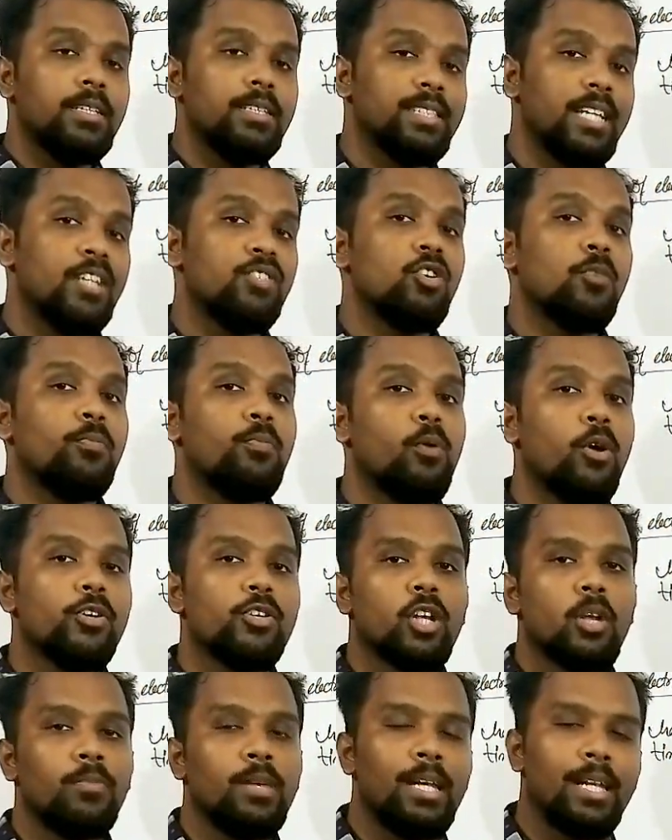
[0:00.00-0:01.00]
Change of
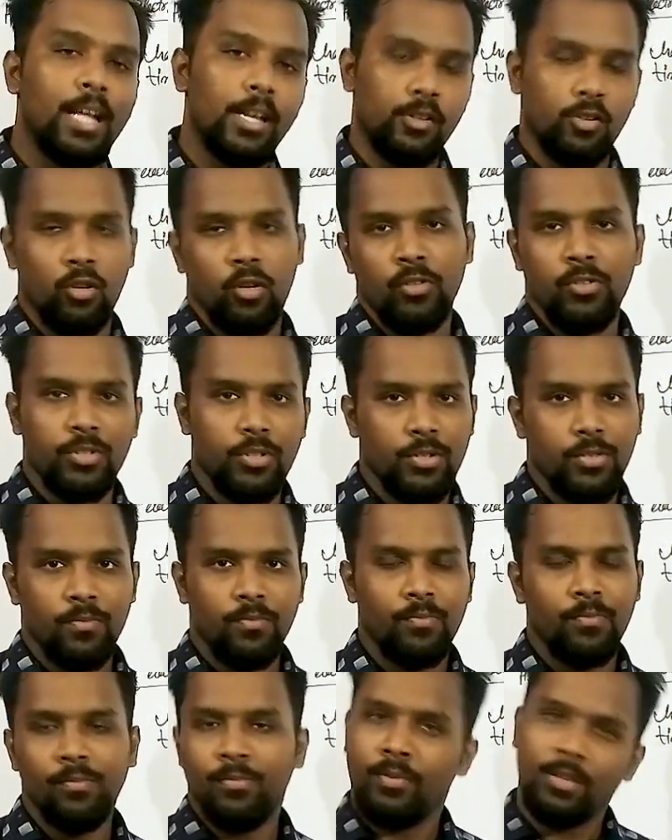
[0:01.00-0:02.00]
position of the electrons,
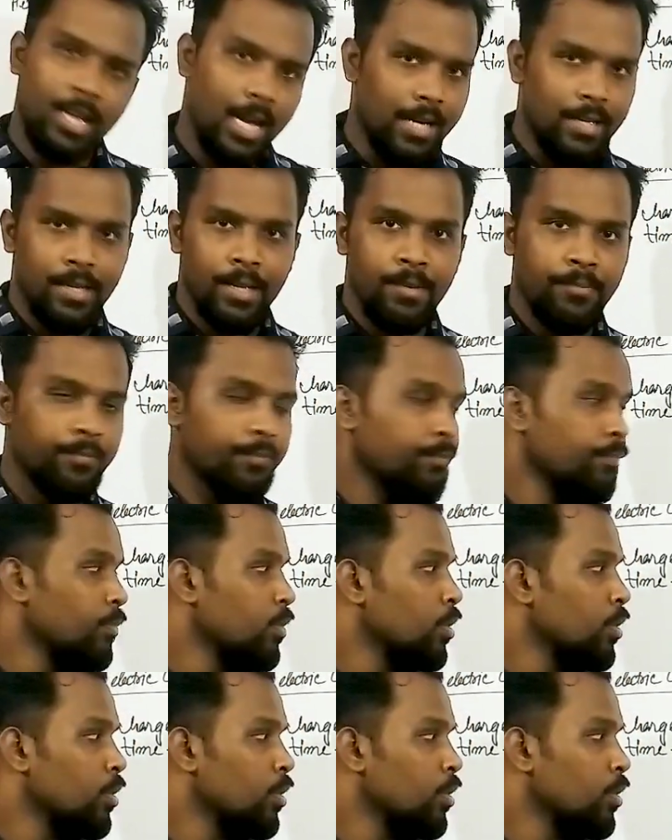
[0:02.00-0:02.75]
right now.